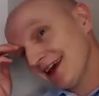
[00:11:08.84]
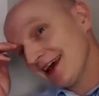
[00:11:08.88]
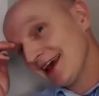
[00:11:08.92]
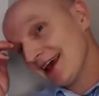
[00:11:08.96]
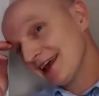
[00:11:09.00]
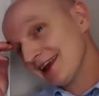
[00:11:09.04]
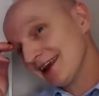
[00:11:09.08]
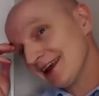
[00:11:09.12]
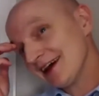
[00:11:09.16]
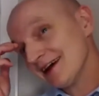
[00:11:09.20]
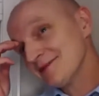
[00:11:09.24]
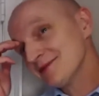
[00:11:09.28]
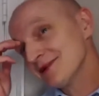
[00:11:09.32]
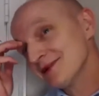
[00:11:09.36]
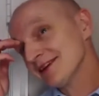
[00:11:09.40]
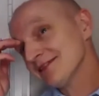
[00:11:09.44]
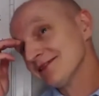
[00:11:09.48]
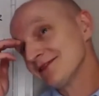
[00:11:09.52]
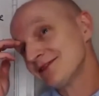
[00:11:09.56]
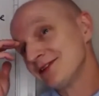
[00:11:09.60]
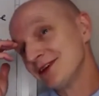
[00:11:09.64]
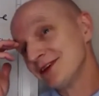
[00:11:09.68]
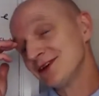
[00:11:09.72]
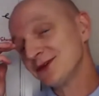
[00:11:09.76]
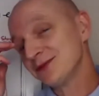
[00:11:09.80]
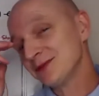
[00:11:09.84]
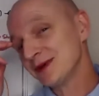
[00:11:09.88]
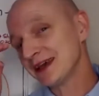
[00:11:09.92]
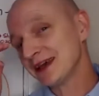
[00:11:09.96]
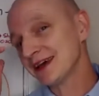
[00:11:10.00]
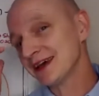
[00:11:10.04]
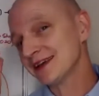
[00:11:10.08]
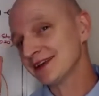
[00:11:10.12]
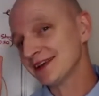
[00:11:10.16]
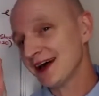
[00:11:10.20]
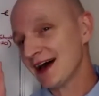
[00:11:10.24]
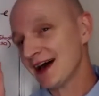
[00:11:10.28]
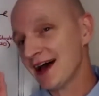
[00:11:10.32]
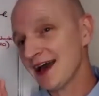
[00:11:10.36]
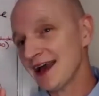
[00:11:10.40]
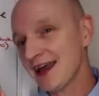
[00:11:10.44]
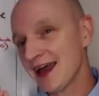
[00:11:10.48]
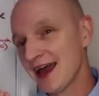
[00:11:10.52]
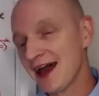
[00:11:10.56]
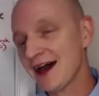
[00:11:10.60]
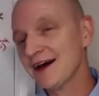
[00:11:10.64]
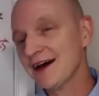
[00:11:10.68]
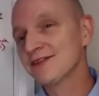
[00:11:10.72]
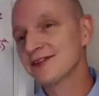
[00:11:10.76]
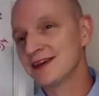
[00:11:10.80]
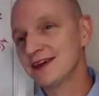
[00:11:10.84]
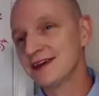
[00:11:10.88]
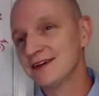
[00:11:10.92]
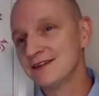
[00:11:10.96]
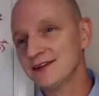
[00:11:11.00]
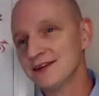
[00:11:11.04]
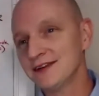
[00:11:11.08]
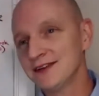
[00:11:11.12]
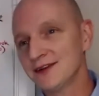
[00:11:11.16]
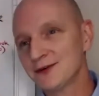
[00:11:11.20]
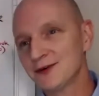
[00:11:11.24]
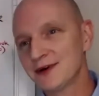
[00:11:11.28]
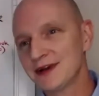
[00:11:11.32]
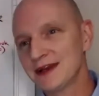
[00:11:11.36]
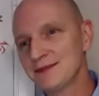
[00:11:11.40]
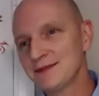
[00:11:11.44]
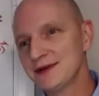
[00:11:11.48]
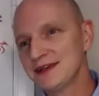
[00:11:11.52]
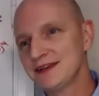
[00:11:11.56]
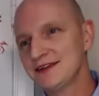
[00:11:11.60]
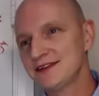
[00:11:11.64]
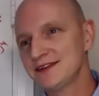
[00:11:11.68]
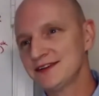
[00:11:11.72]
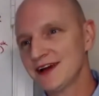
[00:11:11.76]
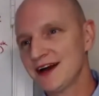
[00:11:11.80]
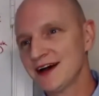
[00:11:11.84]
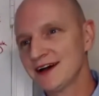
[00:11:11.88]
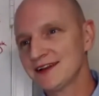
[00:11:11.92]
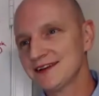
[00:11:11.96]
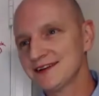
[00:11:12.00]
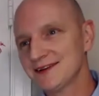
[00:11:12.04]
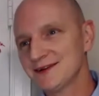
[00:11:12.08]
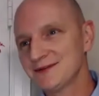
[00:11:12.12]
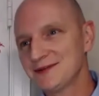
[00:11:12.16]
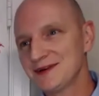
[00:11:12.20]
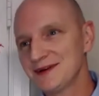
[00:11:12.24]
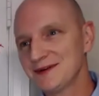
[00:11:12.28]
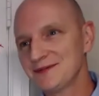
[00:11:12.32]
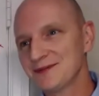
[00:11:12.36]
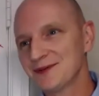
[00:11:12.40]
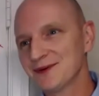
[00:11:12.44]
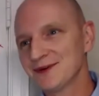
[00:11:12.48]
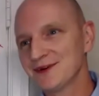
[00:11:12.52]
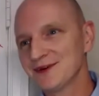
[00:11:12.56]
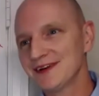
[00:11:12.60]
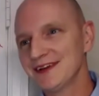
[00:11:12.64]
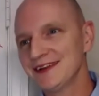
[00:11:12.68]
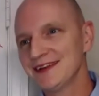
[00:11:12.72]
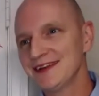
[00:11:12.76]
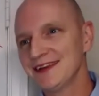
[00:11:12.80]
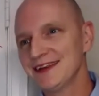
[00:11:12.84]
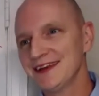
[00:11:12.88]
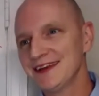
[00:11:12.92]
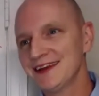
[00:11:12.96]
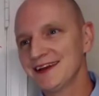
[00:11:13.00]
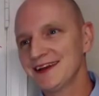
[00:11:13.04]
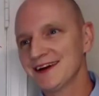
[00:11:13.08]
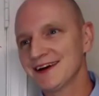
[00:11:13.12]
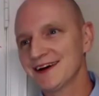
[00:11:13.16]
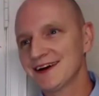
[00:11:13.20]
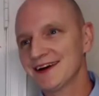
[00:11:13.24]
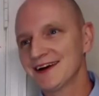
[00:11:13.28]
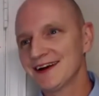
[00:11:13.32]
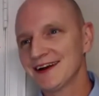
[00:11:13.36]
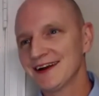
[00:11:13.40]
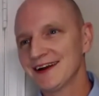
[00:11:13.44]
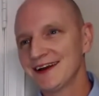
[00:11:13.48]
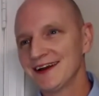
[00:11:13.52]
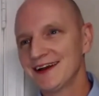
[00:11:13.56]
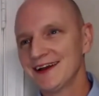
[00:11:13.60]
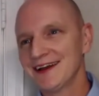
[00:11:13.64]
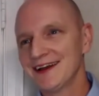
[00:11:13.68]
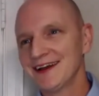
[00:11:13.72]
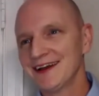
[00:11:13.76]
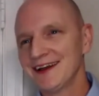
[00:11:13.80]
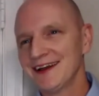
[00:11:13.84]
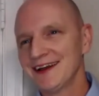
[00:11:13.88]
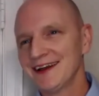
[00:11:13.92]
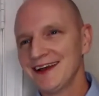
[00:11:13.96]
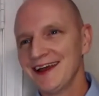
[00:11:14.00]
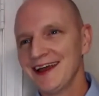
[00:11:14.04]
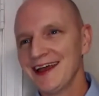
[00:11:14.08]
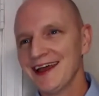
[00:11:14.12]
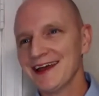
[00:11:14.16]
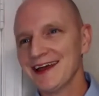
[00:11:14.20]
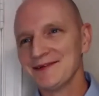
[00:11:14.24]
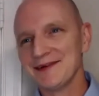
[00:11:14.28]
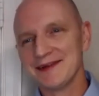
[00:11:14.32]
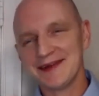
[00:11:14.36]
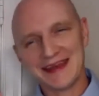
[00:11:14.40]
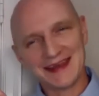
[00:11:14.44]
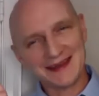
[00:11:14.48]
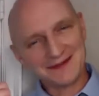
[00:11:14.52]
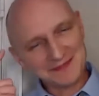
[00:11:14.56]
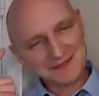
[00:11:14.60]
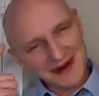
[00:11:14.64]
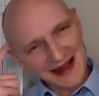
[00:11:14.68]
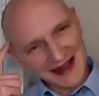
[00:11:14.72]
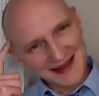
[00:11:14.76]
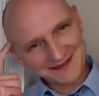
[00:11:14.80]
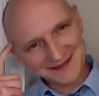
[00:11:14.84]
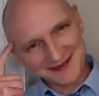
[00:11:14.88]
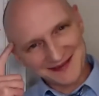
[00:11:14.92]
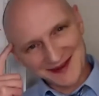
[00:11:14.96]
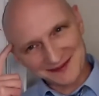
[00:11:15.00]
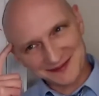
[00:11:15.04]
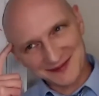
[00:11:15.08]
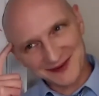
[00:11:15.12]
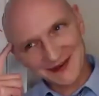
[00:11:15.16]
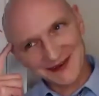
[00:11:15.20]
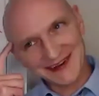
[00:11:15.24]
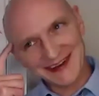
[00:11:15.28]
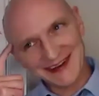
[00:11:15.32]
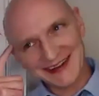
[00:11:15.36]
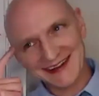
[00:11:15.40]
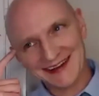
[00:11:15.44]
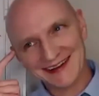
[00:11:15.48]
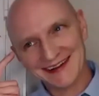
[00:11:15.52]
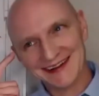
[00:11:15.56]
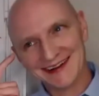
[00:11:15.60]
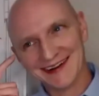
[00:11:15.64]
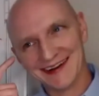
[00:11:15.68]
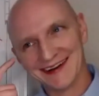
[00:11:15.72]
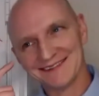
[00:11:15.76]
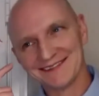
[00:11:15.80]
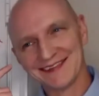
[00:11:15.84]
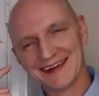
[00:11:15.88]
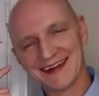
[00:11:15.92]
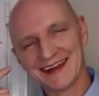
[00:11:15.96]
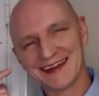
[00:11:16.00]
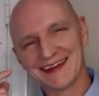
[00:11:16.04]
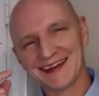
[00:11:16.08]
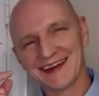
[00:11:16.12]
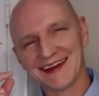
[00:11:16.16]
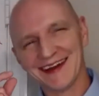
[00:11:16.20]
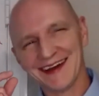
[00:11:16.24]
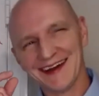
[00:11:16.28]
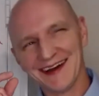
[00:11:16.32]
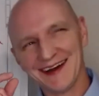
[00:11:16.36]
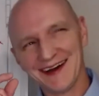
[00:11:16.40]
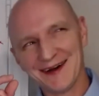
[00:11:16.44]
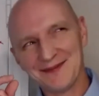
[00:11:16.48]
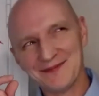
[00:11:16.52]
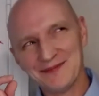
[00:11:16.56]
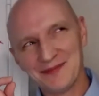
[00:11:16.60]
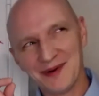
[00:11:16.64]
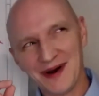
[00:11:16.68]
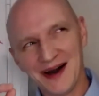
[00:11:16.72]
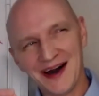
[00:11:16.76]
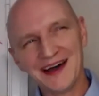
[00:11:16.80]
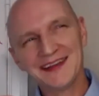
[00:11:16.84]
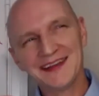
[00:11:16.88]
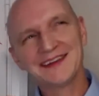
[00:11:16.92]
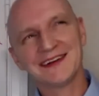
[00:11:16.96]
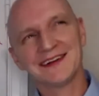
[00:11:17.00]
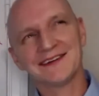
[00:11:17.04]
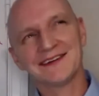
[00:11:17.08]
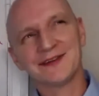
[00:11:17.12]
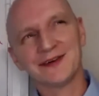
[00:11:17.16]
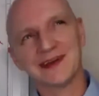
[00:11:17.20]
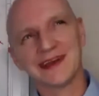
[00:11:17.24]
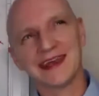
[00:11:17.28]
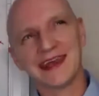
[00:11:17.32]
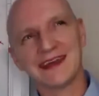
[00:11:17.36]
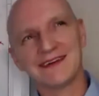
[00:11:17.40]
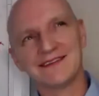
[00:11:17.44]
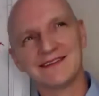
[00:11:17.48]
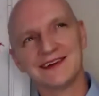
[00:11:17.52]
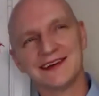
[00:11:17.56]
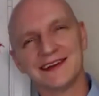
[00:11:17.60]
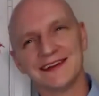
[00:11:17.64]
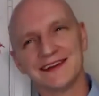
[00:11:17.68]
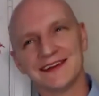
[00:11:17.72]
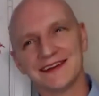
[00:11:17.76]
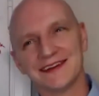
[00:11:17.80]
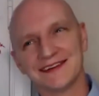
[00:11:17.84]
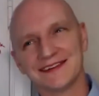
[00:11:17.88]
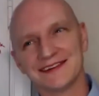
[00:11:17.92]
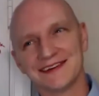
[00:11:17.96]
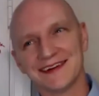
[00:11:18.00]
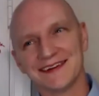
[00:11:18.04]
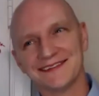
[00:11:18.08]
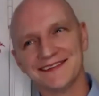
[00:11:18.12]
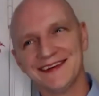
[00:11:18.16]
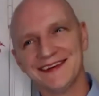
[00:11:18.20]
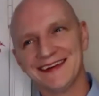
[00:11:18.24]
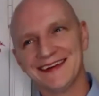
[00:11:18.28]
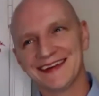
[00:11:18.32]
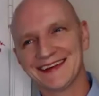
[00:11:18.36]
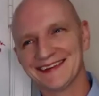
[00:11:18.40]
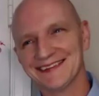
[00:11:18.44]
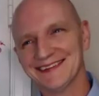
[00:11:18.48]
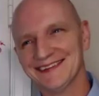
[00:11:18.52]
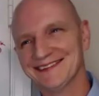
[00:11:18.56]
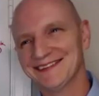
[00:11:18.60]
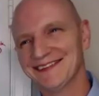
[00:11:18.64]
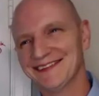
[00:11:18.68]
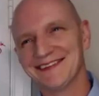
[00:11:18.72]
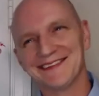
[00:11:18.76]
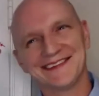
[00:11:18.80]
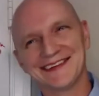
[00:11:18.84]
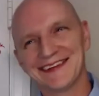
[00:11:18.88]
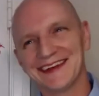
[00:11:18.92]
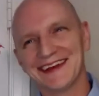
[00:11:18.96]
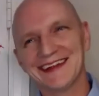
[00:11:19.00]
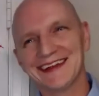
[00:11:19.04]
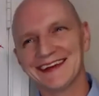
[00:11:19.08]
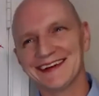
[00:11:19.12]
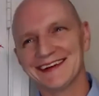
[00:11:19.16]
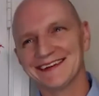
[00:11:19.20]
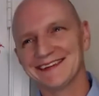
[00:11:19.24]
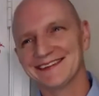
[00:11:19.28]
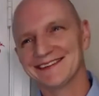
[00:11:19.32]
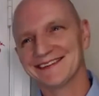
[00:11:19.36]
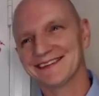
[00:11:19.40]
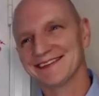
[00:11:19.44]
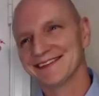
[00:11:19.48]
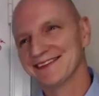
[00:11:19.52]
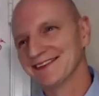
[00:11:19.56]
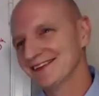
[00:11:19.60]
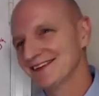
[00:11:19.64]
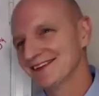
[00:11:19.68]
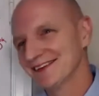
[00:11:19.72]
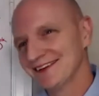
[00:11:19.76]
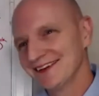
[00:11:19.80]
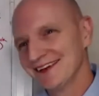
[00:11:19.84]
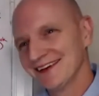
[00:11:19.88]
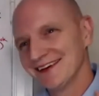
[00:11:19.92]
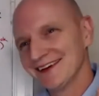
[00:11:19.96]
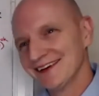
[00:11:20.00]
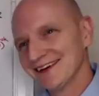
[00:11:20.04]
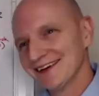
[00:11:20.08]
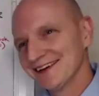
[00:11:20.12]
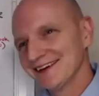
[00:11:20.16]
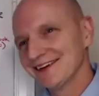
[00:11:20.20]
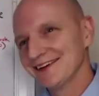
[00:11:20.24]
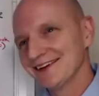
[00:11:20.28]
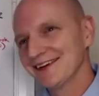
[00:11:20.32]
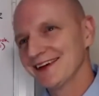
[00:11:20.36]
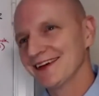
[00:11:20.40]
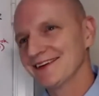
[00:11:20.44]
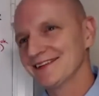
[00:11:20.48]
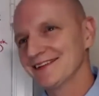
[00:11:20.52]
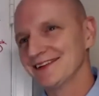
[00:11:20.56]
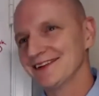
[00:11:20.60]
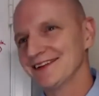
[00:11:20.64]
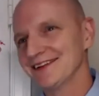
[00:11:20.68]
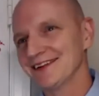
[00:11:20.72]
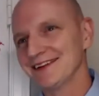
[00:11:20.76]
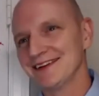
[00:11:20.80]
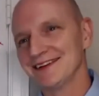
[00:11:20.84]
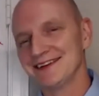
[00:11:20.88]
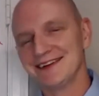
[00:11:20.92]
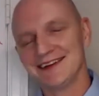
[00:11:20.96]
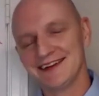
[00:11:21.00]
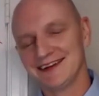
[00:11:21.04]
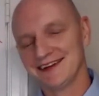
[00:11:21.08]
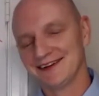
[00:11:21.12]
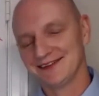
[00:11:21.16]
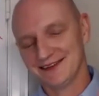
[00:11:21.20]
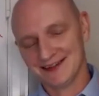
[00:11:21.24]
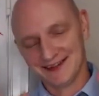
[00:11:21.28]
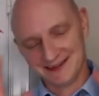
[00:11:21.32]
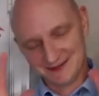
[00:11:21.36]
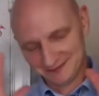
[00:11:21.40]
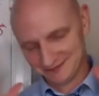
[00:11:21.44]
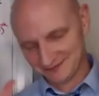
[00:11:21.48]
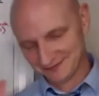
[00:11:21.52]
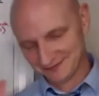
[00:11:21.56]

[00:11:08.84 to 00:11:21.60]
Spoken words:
And I'm confused because I have given the rabies shot to people in the ER. And in my memory, I'm like, I'm positive we gave it in the stomach, but we didn't. We gave it anyway.